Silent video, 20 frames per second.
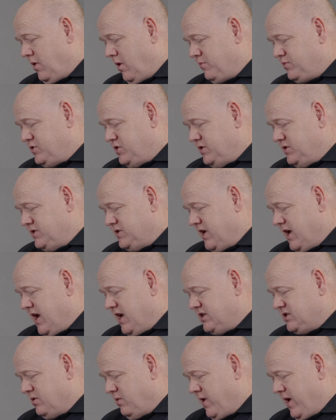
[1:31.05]
options
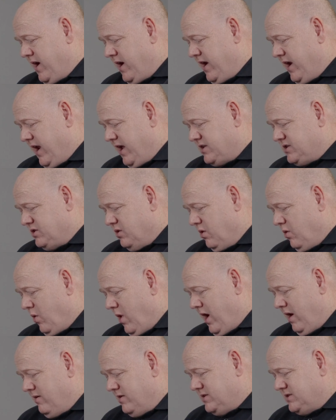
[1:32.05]
there so we can connect to a
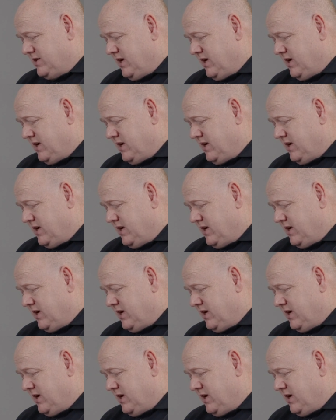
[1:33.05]
wiring